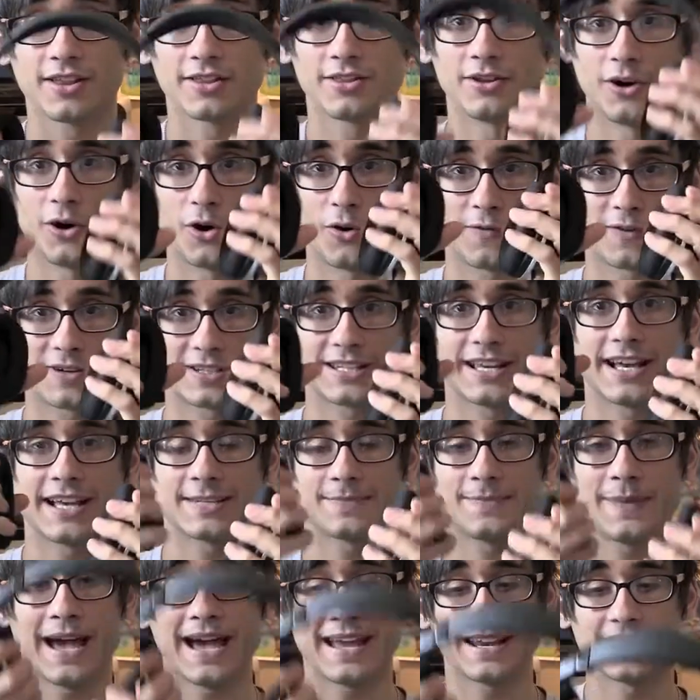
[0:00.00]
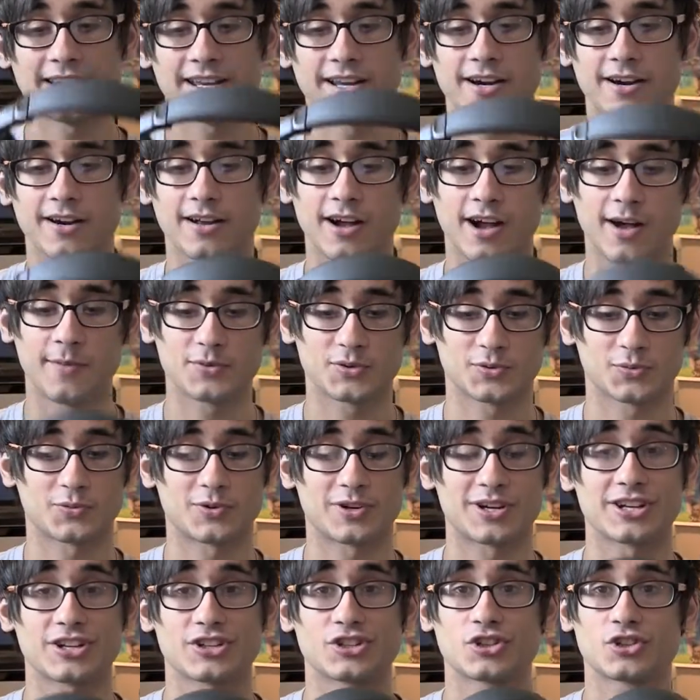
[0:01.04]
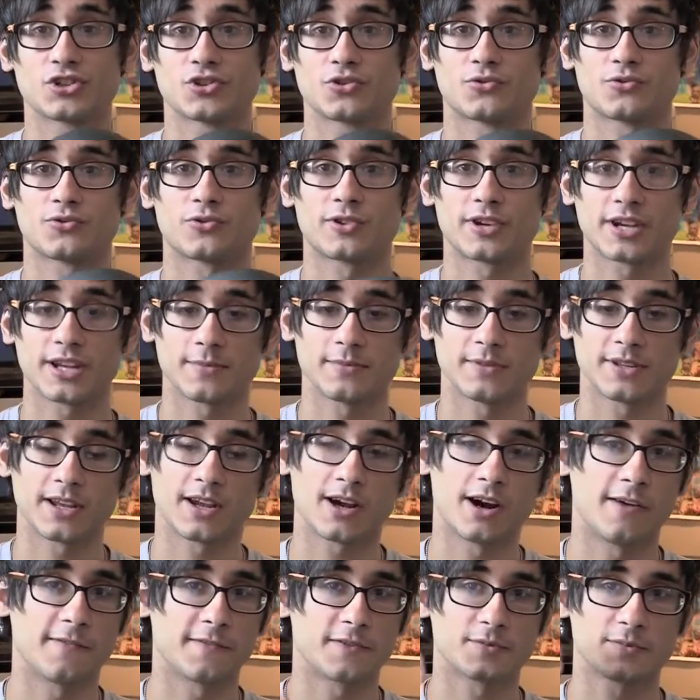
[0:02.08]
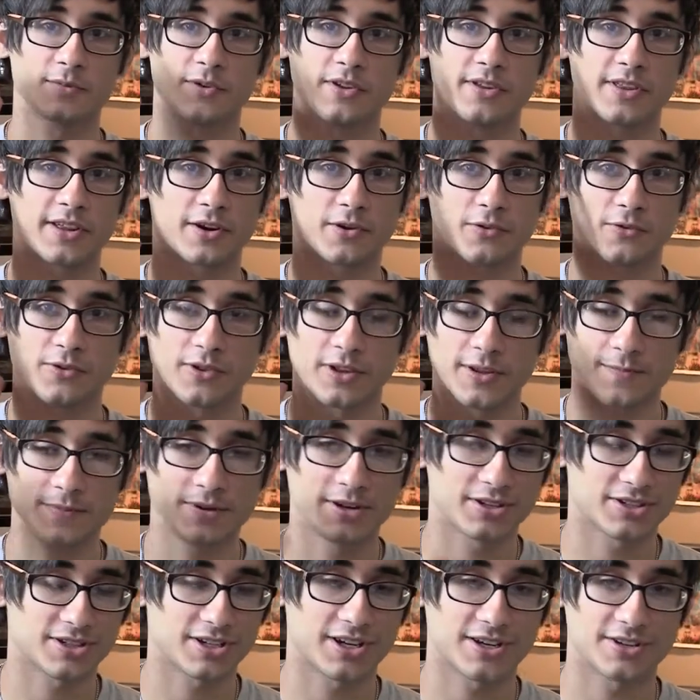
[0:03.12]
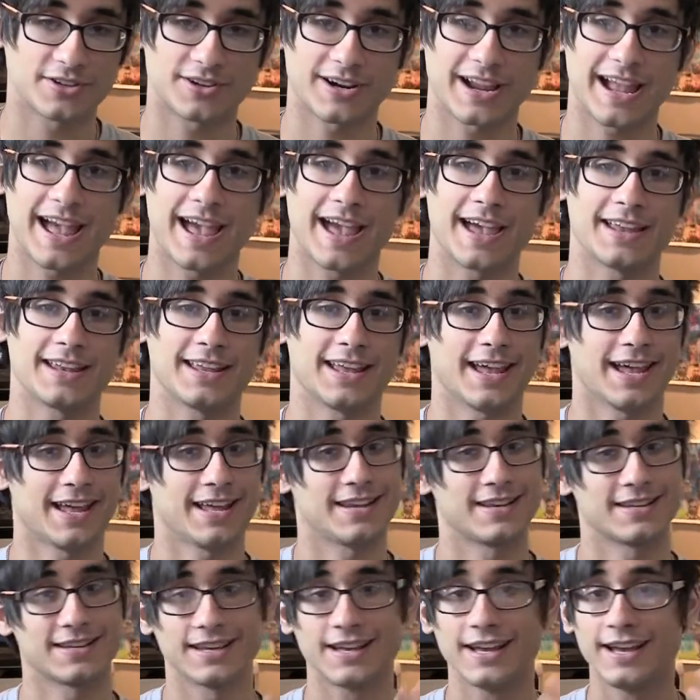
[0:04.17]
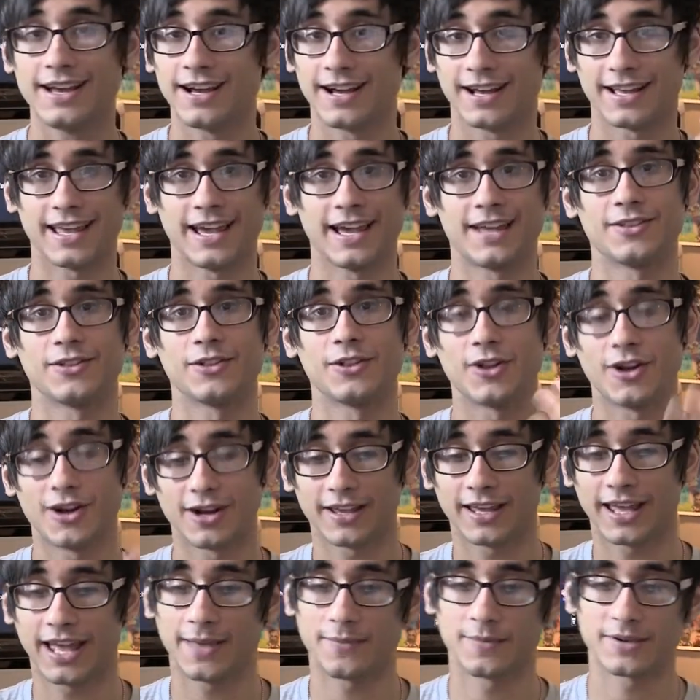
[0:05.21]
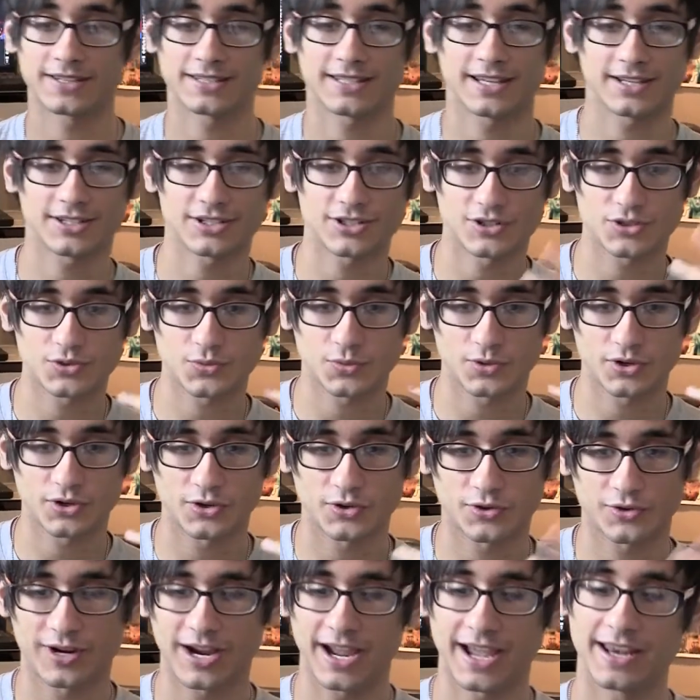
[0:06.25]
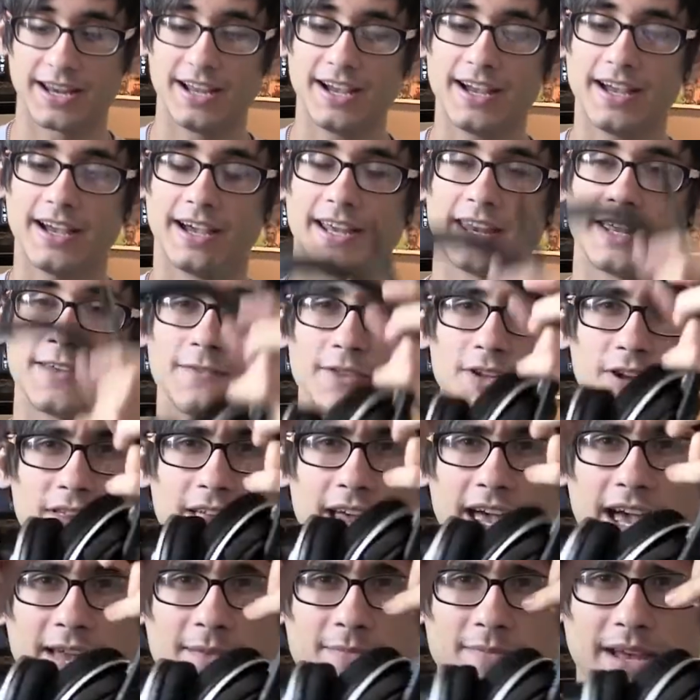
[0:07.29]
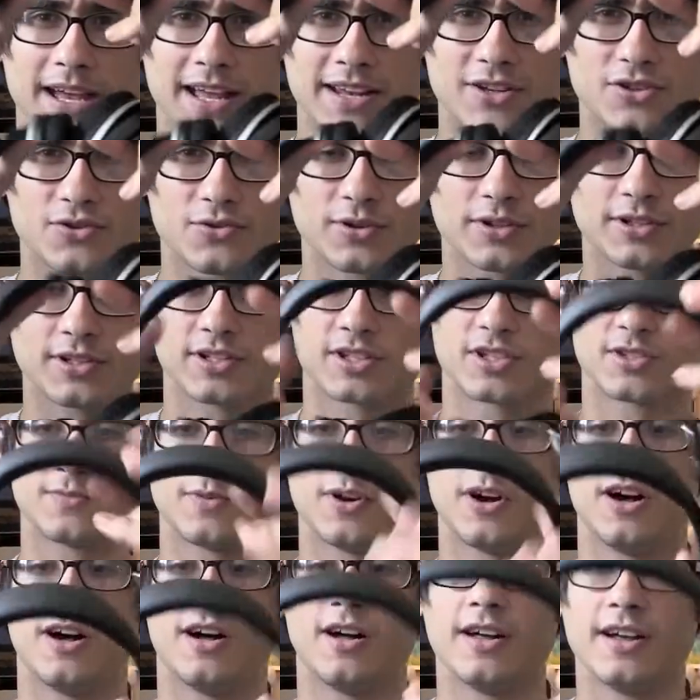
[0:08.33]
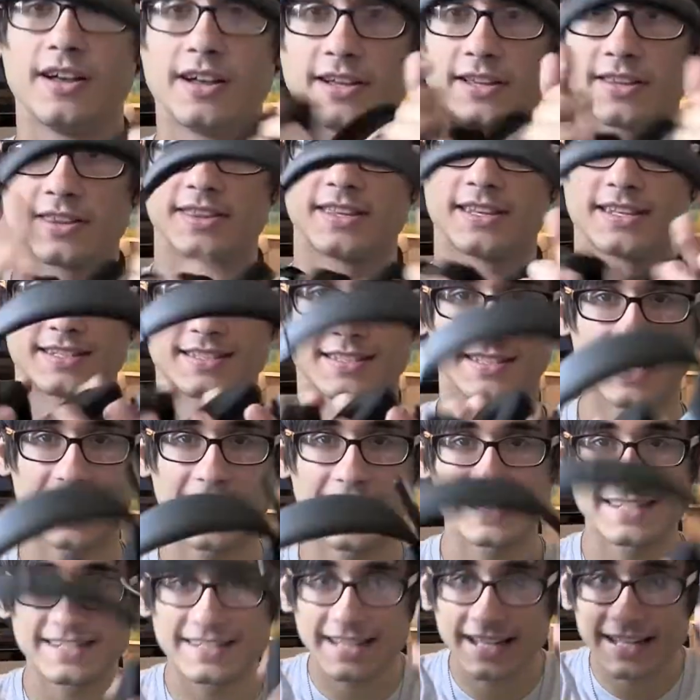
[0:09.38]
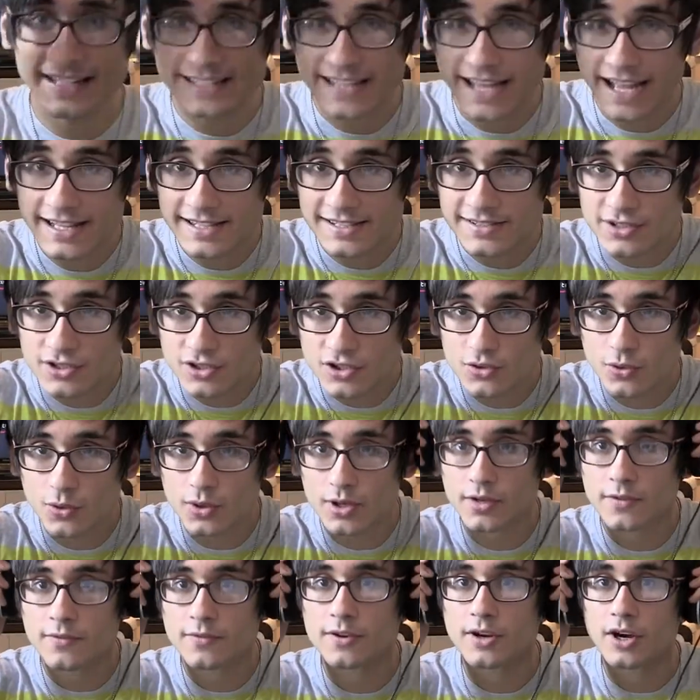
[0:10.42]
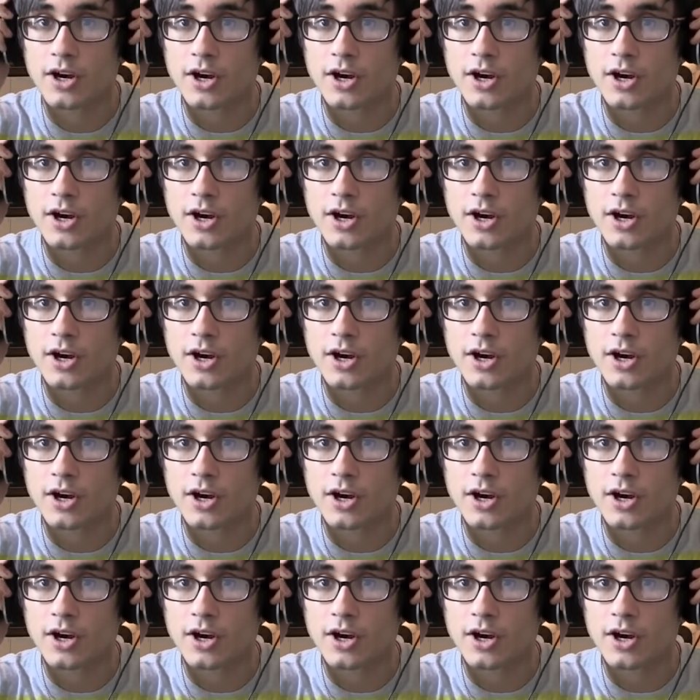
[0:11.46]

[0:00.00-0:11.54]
The oversized padded ear cups were extremely comfortable. They don't really push on your head, and again, long gaming sessions were great. And even though the headband is really small, this headset tends to sort of